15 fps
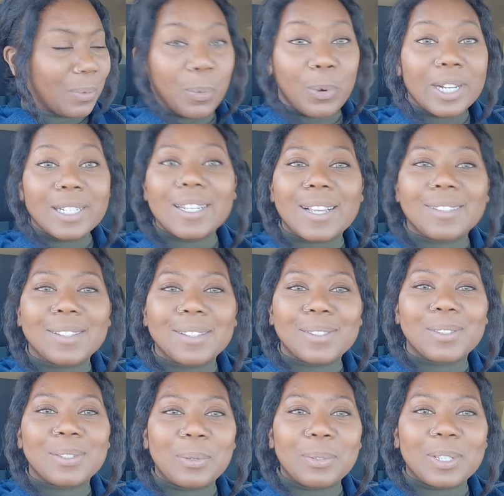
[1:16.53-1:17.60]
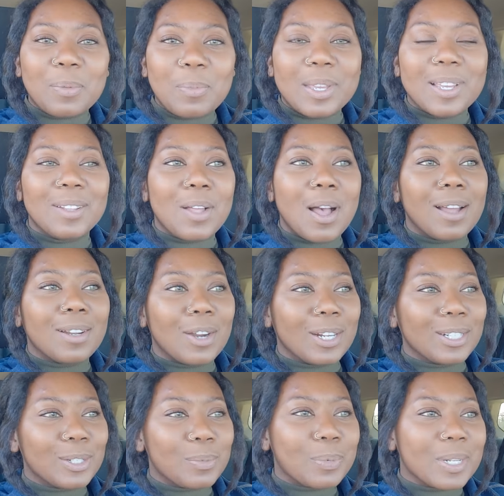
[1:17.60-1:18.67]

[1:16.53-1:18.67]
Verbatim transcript: we're in Texas, so it's gonna be a lot harder